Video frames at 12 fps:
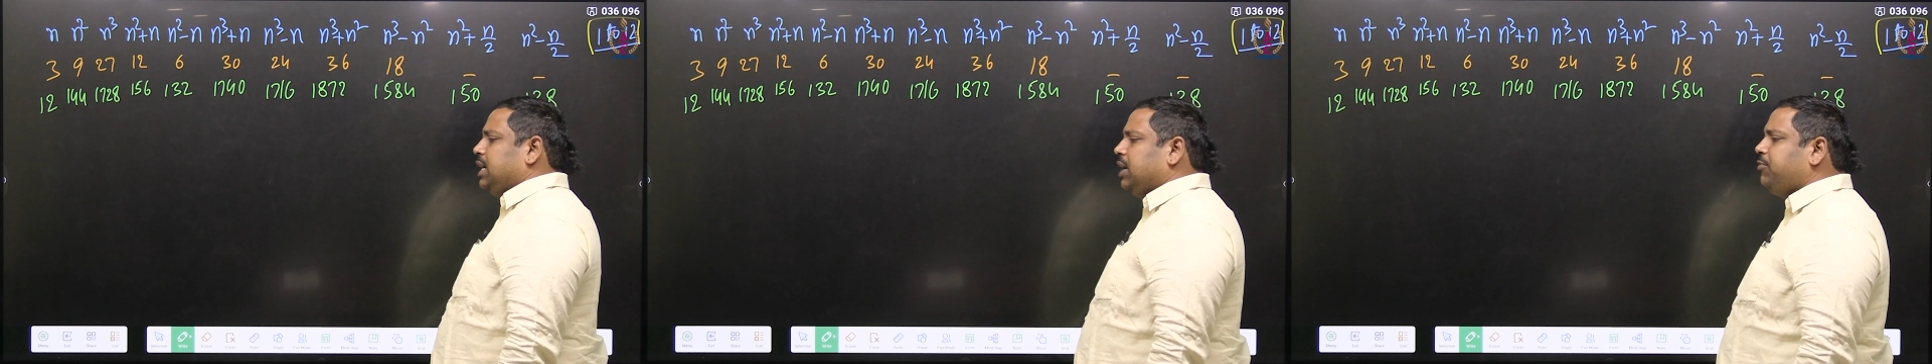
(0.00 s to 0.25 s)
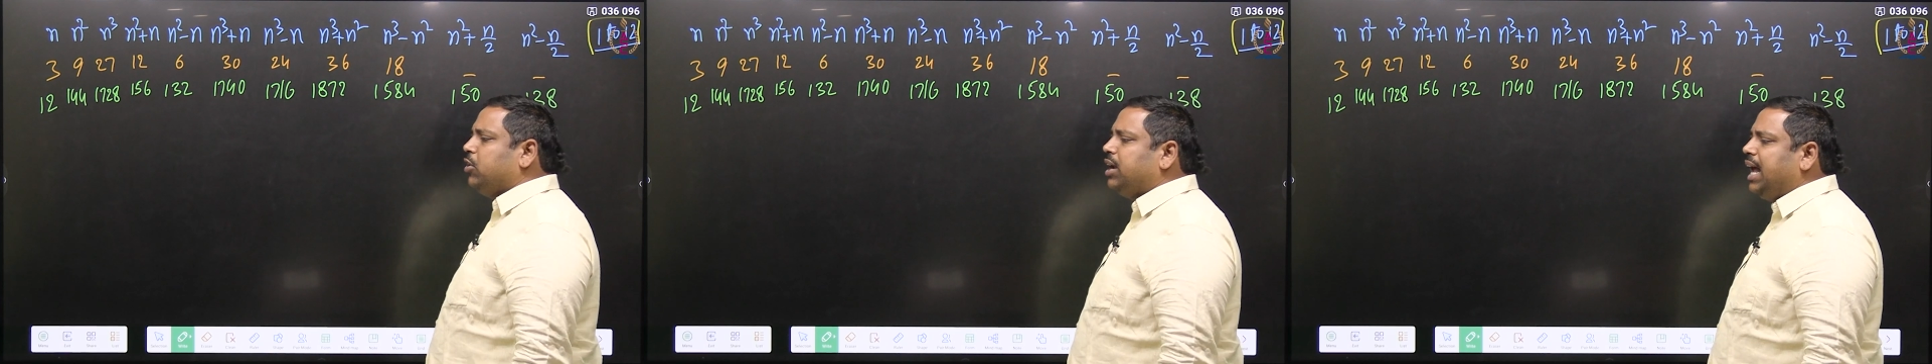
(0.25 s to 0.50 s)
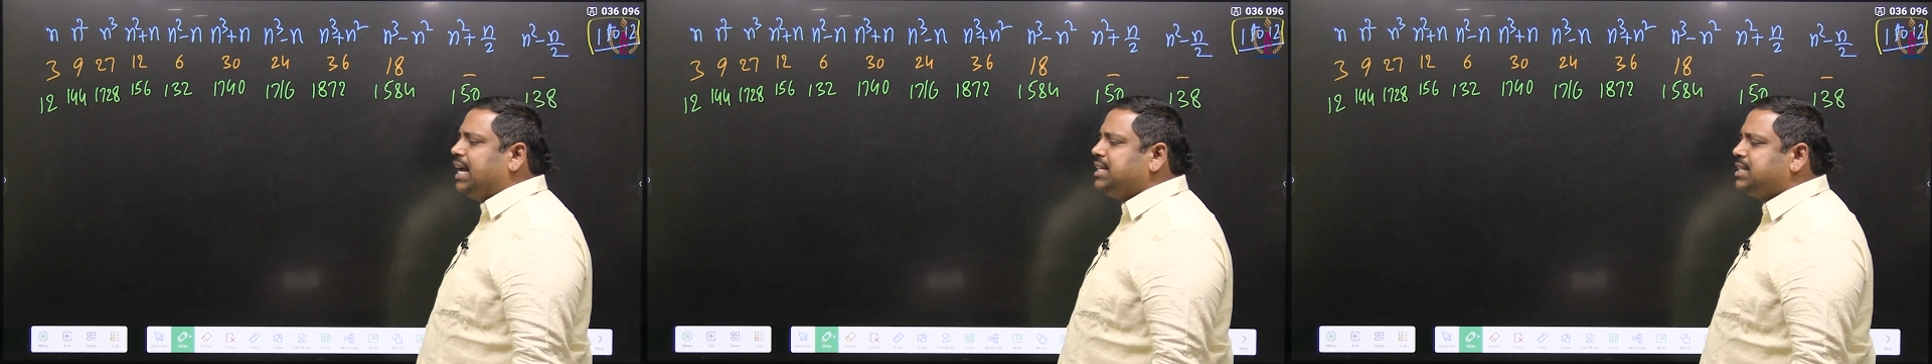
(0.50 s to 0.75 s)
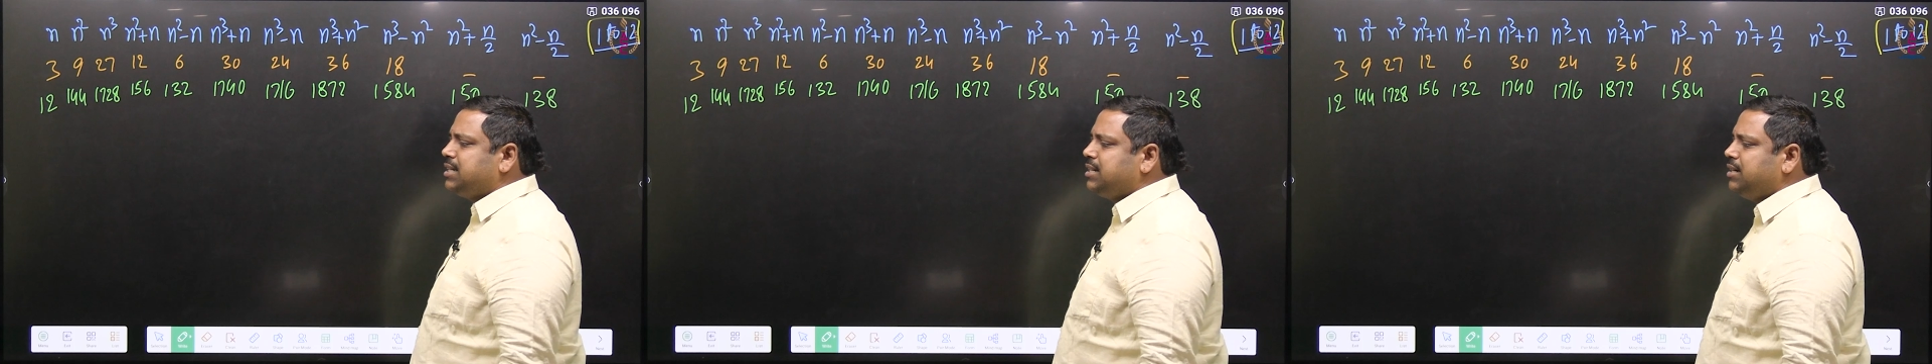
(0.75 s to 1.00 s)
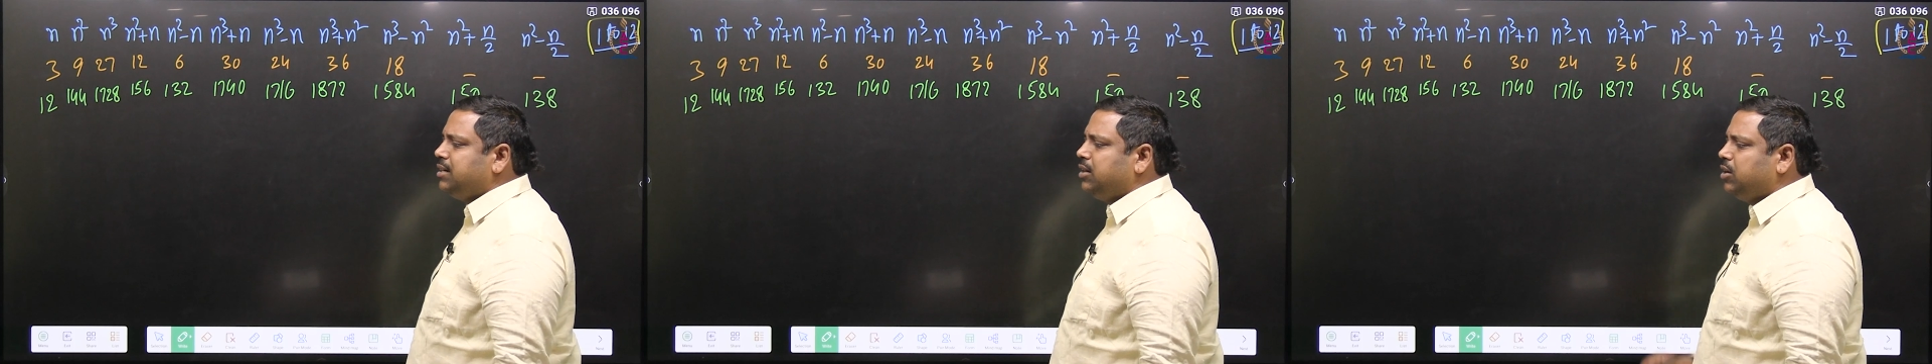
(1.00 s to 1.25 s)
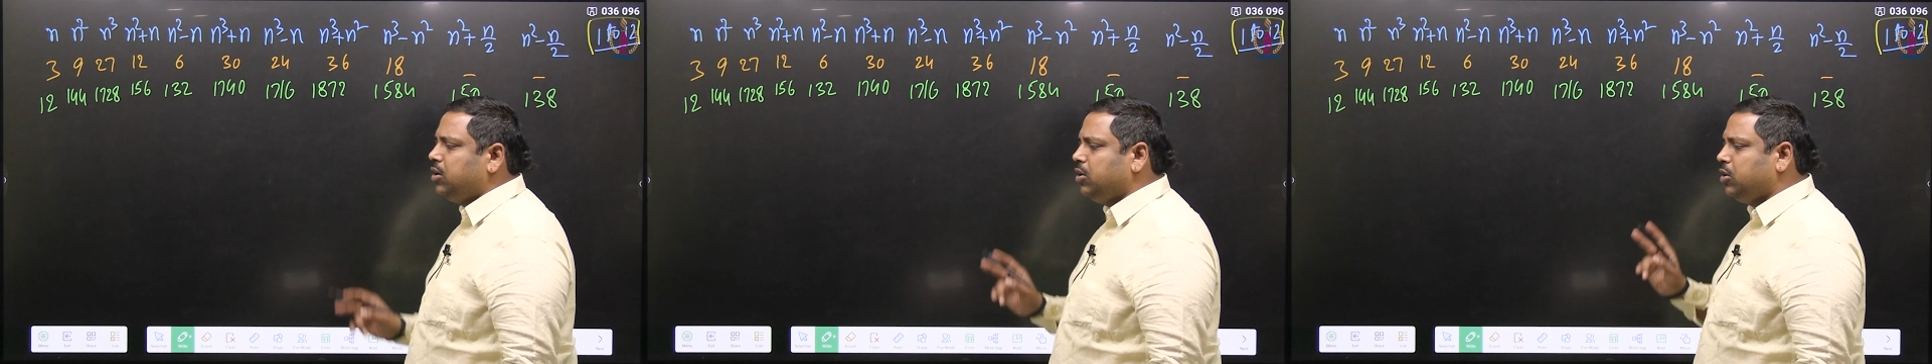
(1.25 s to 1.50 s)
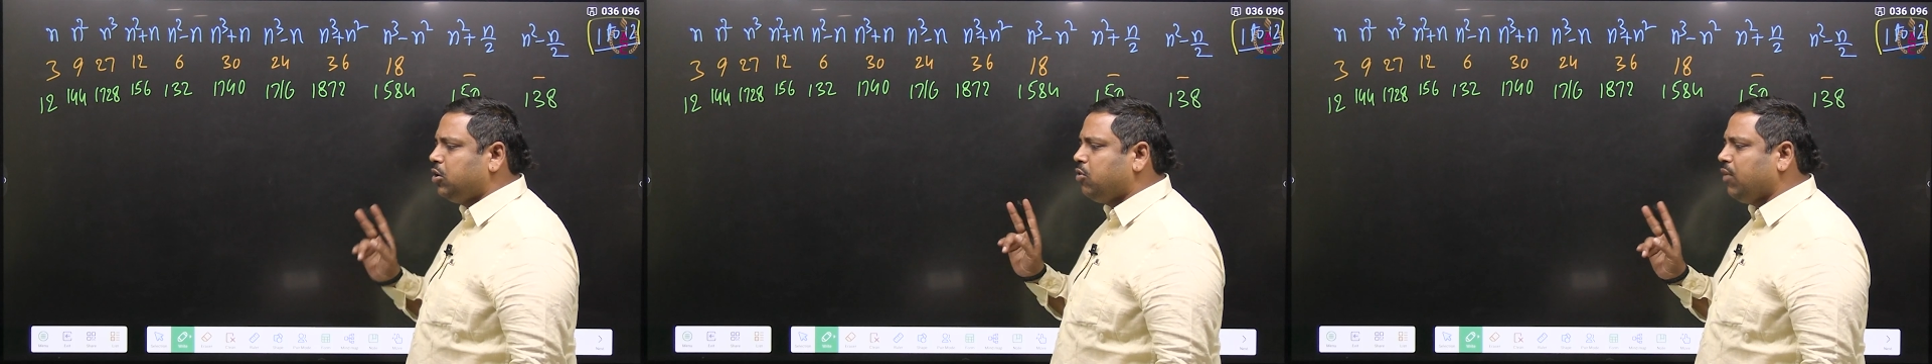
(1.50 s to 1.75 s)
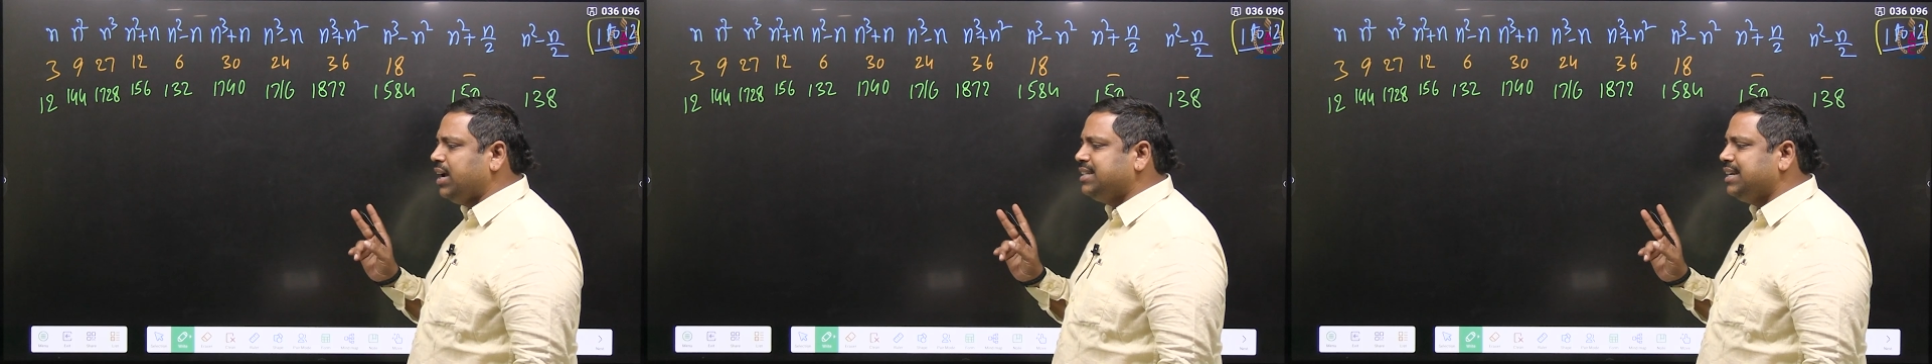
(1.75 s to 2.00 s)
If you glance
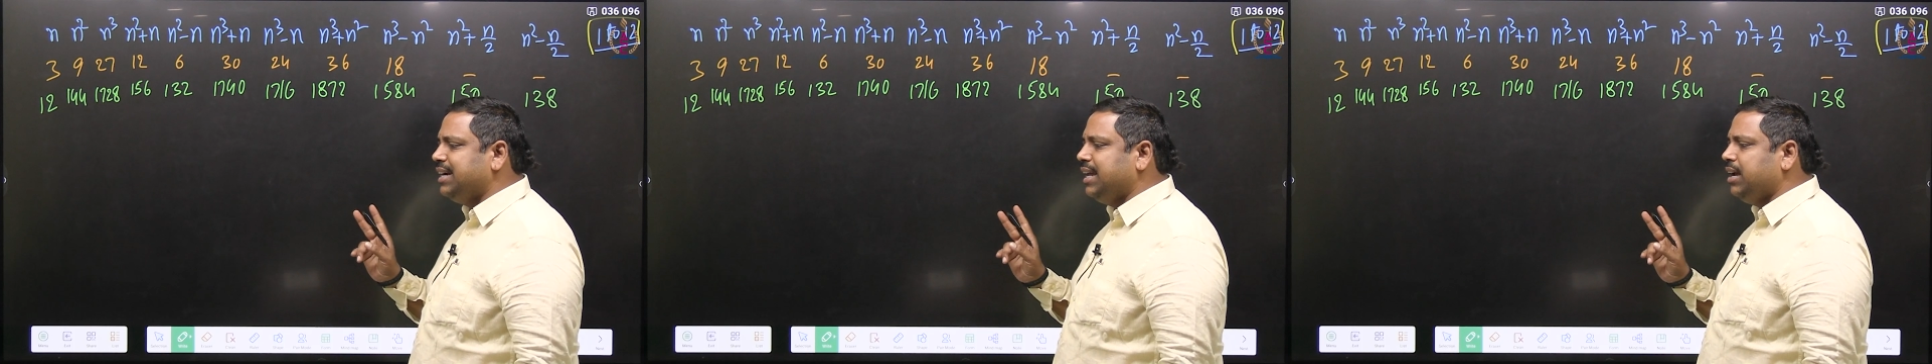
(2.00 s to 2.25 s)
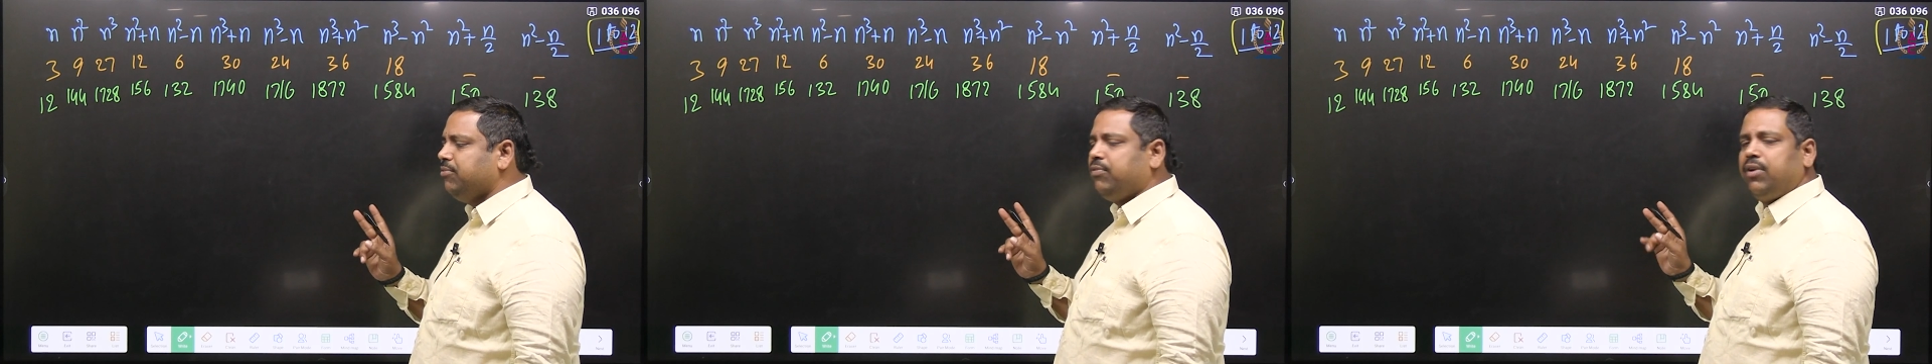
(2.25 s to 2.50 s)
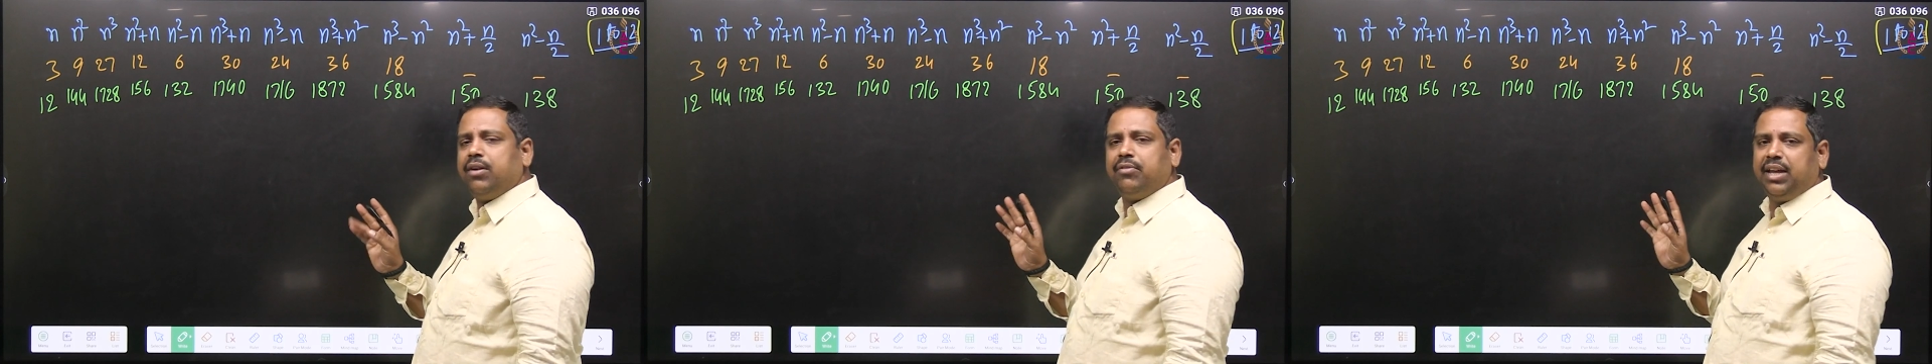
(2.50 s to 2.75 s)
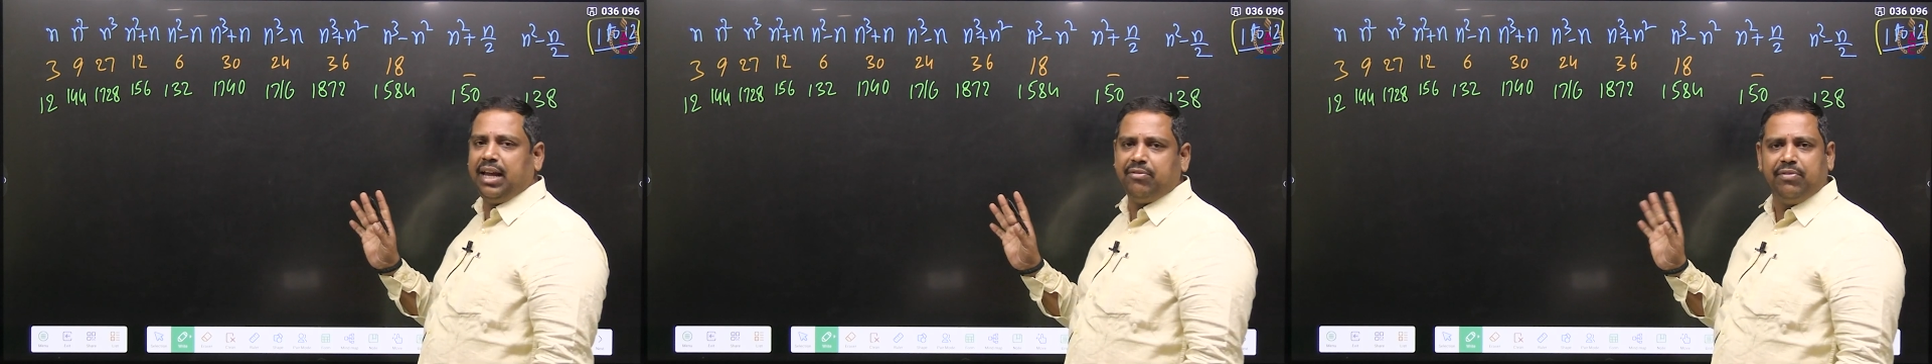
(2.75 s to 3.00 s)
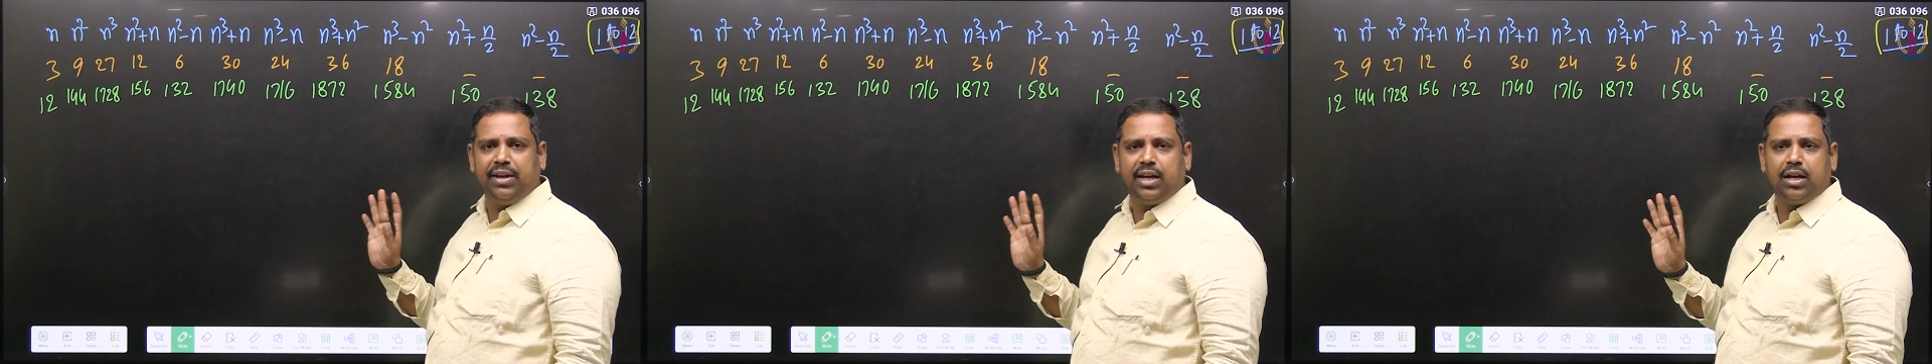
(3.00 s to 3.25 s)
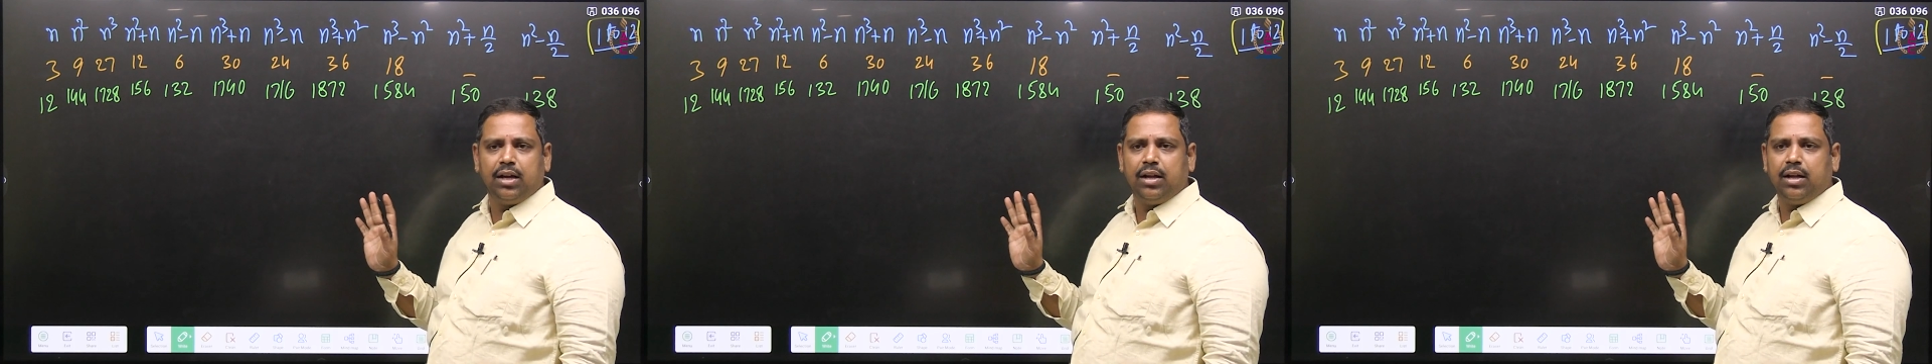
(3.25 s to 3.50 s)
twice a day for a week,